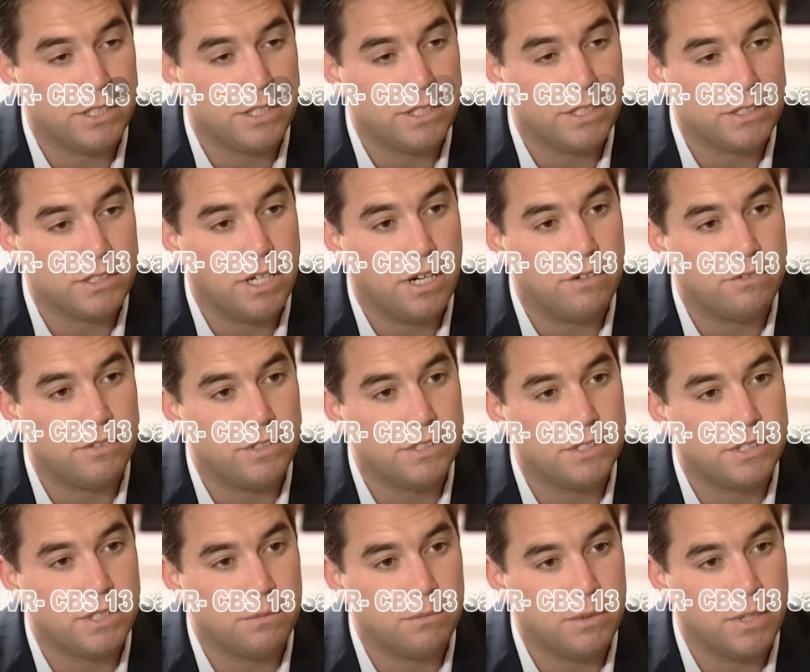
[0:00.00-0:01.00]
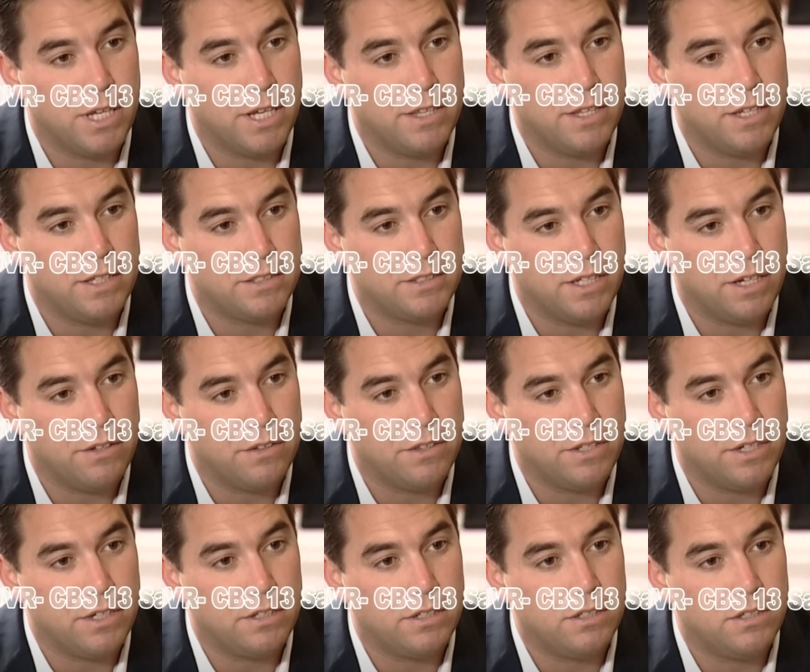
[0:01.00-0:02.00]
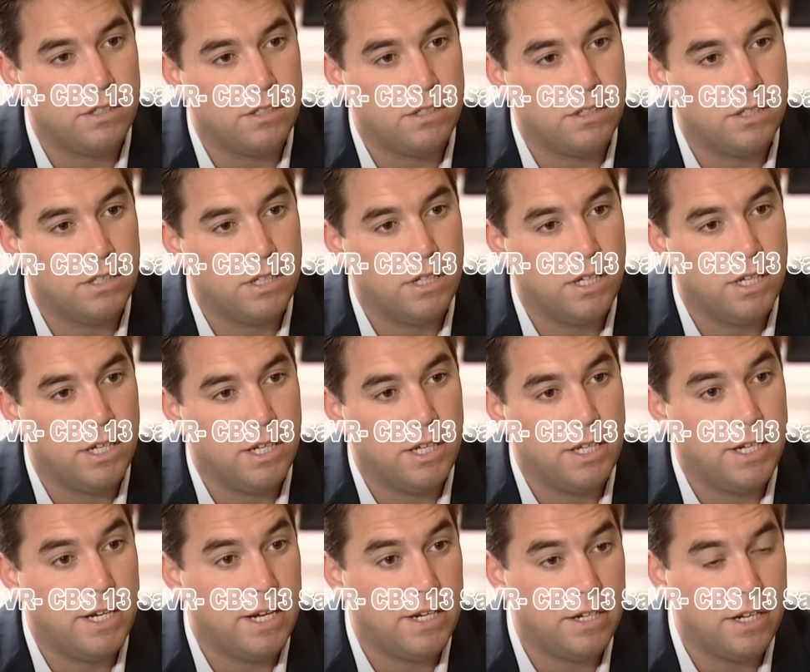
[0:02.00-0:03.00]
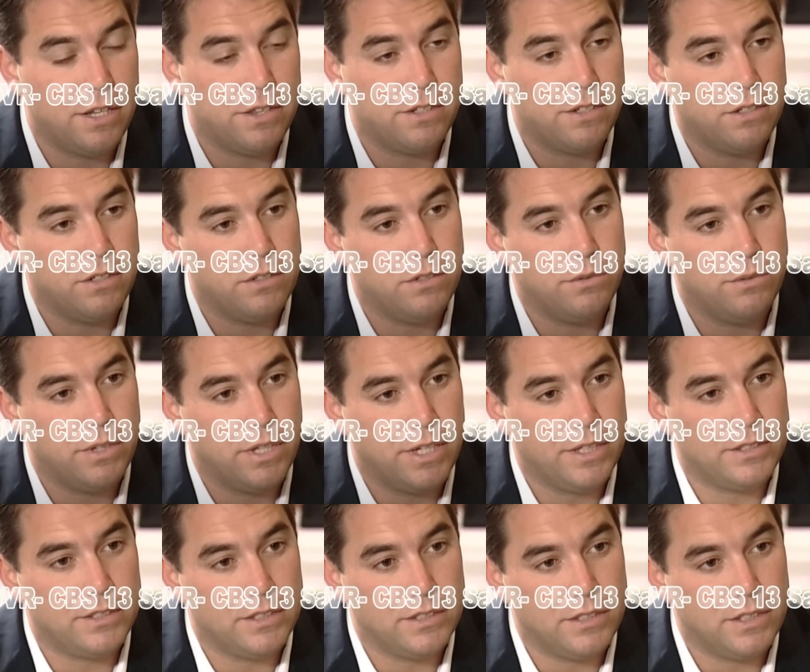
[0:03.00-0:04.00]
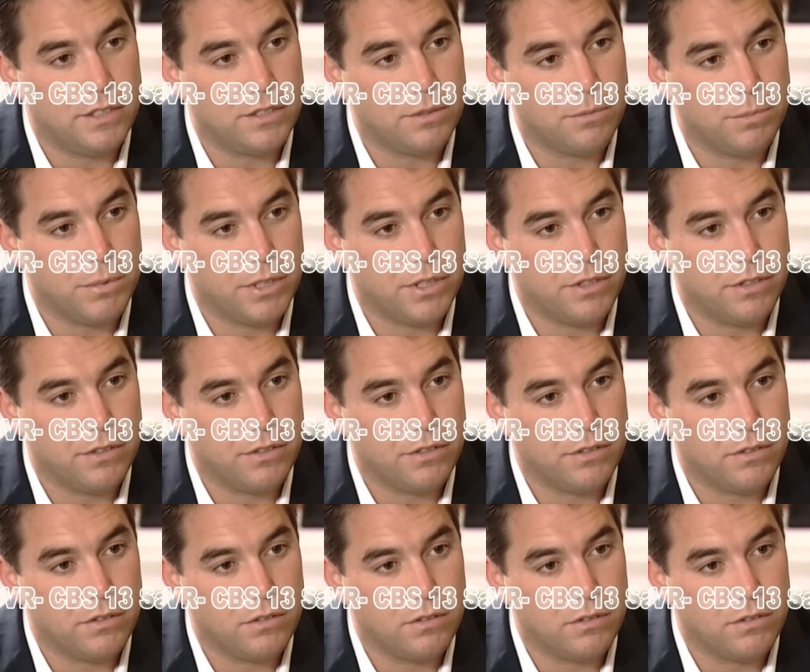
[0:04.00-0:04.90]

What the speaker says: Press conference. I'm glad that's out there. It had nothing to do with Laci's disappearance.